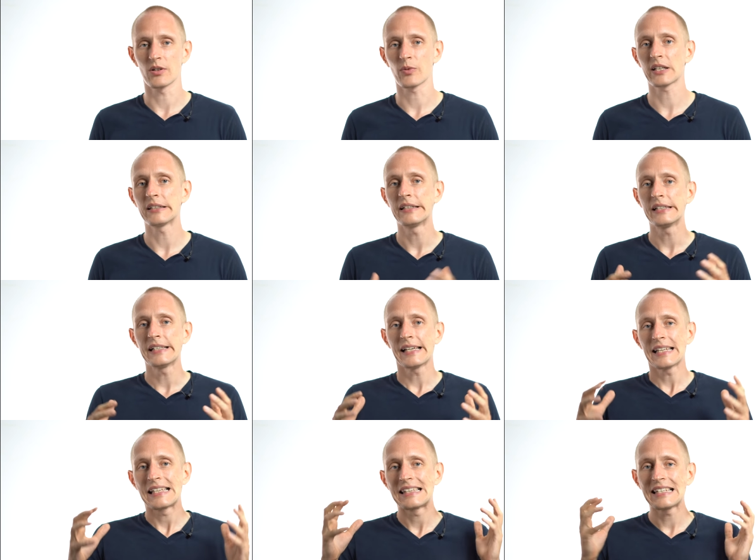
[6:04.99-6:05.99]
Well,
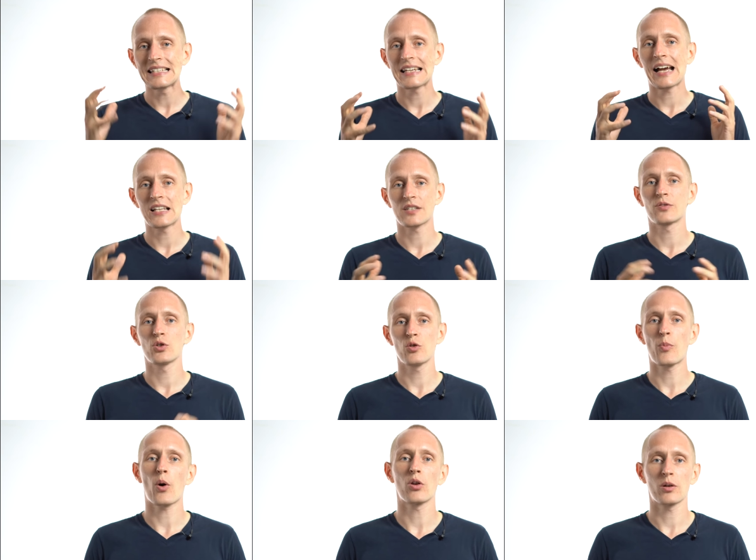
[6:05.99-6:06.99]
these kinds of
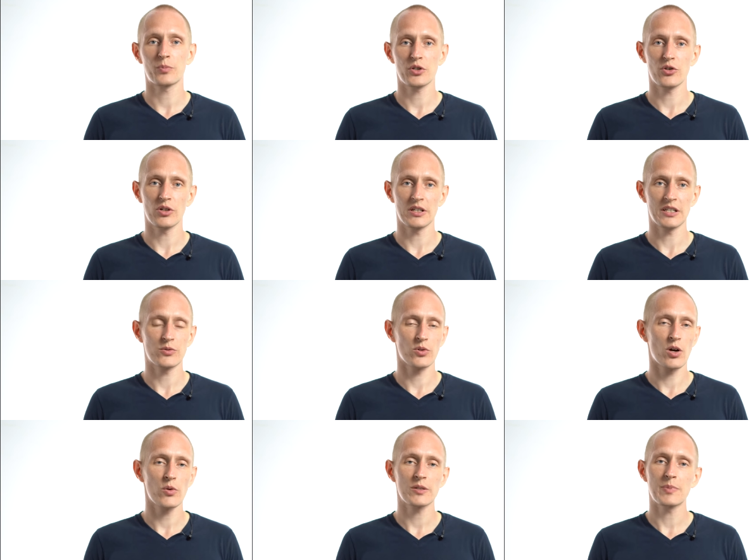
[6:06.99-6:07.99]
loophole opportunities will
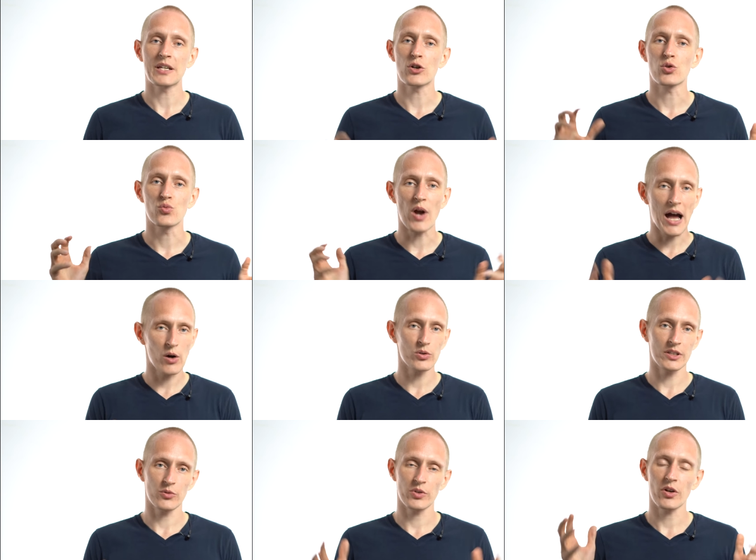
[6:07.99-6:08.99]
always be
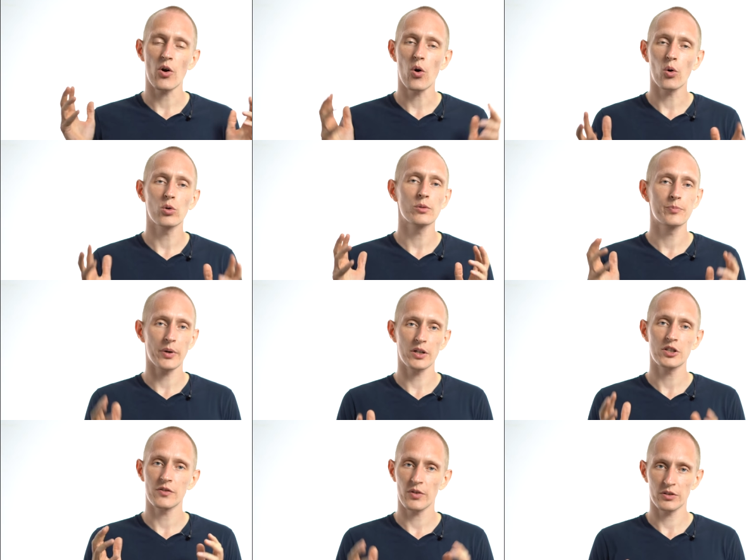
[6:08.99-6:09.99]
crowded with a whole
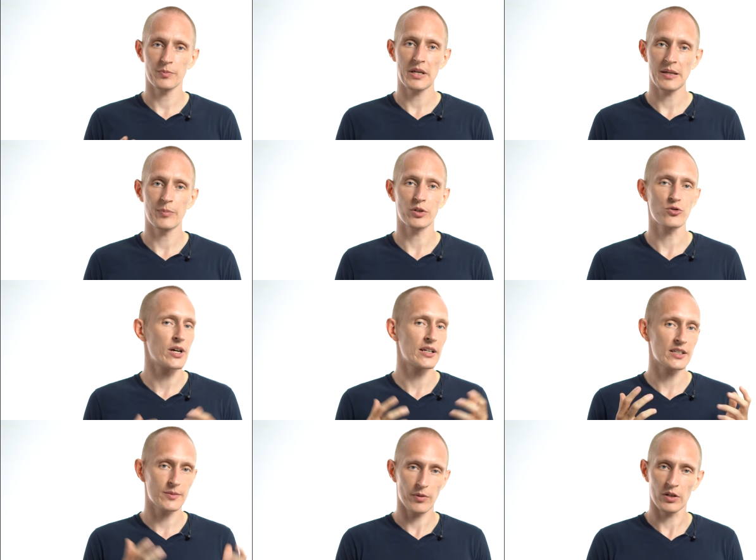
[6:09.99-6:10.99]
bunch of other people trying to
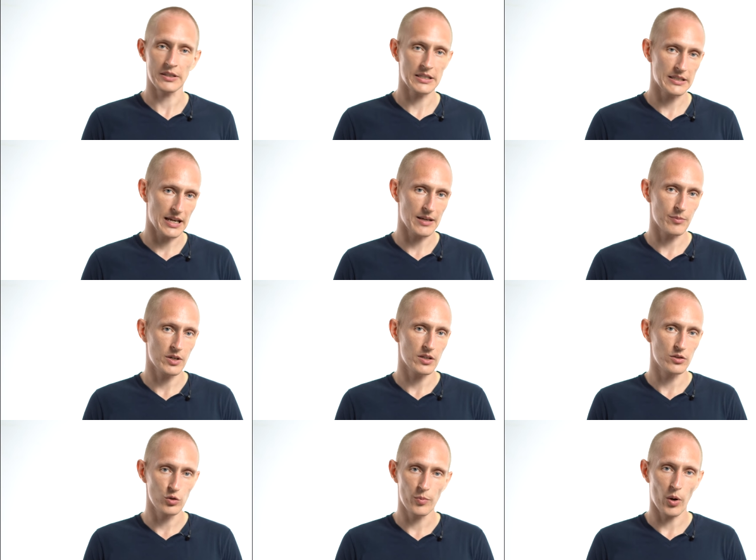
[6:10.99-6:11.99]
exploit the same
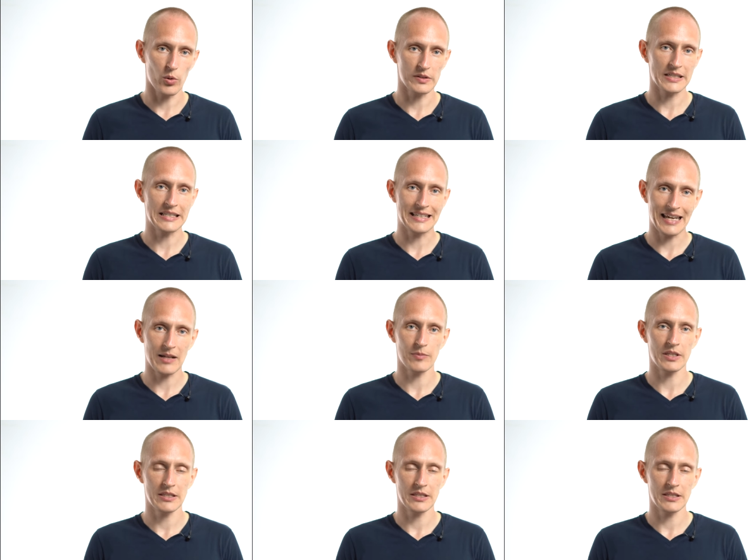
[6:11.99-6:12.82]
loopholes and game the